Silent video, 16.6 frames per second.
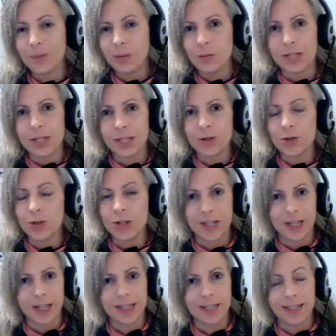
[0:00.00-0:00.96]
It was
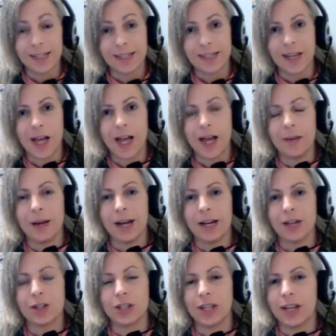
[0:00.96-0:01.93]
interesting because this time I
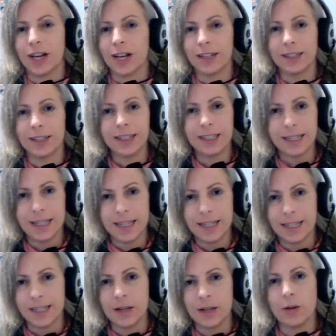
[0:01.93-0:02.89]
actually got a little
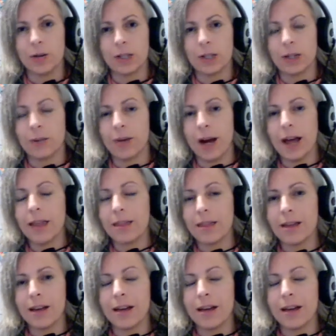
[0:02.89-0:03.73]
dizzy holding the breath,